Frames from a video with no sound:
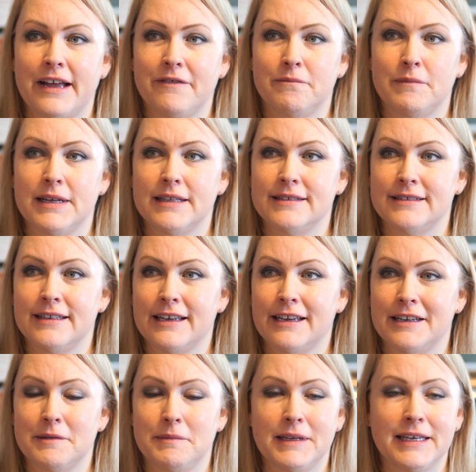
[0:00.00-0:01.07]
5 months, I'm
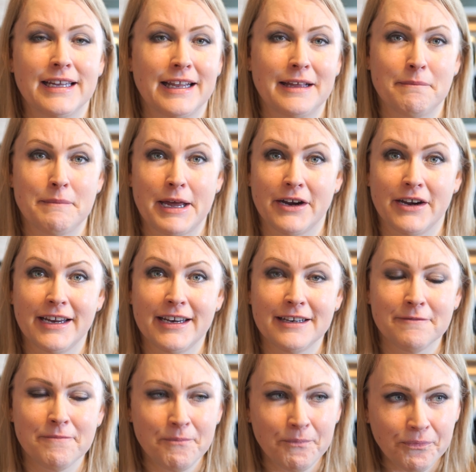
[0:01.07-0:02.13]
going to be getting married,
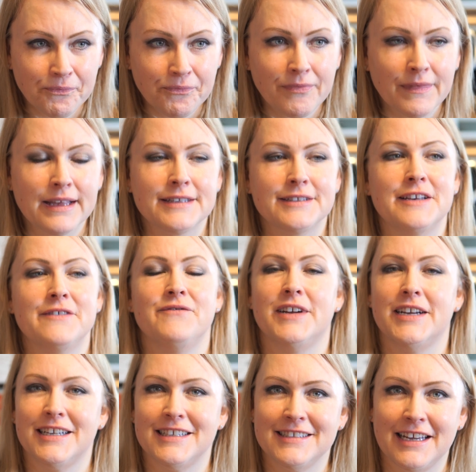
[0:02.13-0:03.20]
so I'm
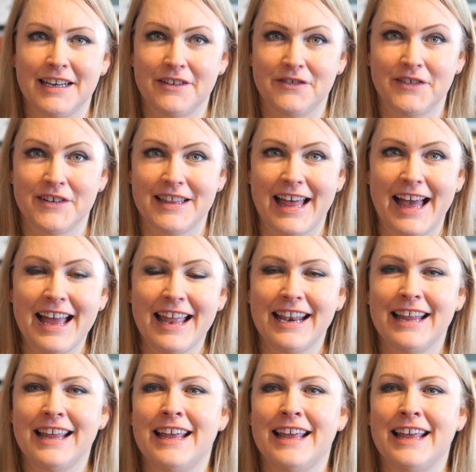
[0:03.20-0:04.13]
very excited for that.